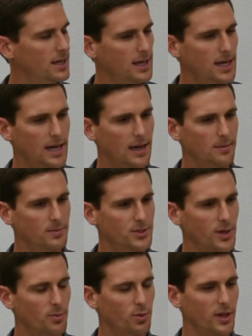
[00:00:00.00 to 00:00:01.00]

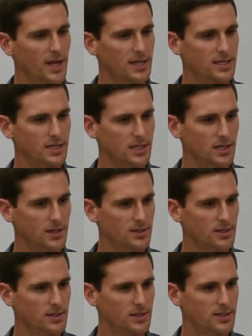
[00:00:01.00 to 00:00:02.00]
So I plan to
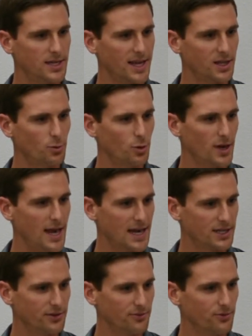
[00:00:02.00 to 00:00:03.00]
take a more
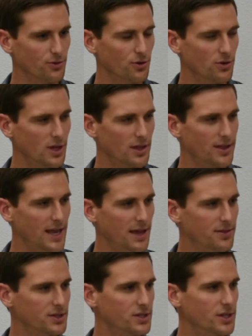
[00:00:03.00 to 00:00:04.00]
active role on
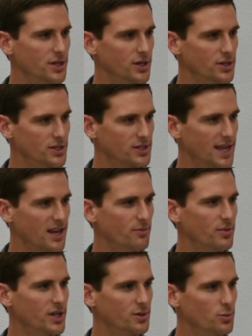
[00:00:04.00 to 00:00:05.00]
that this year, just kind of
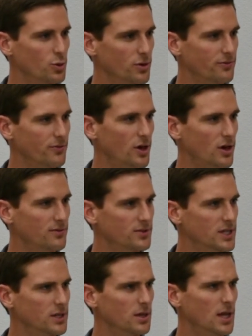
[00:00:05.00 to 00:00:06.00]
being more involved.
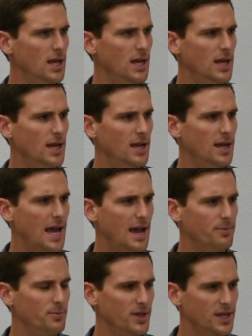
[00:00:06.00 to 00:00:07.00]

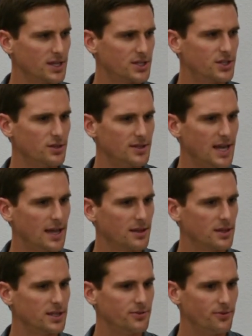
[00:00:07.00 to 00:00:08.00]
Being a student
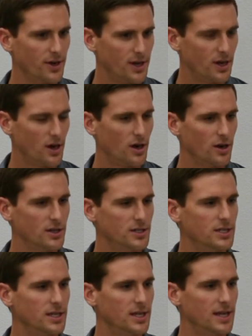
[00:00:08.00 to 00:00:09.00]
athlete, it's very hard
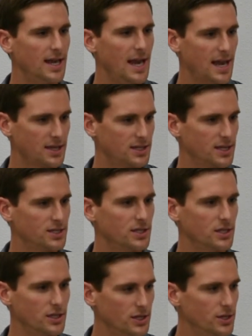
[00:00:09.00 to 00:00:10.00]
to get access to
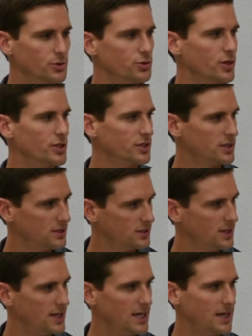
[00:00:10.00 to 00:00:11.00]
good nutrition
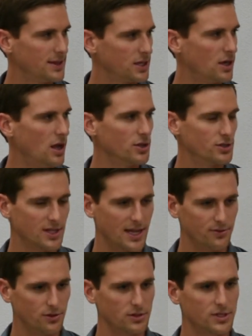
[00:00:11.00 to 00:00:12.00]
at the college level.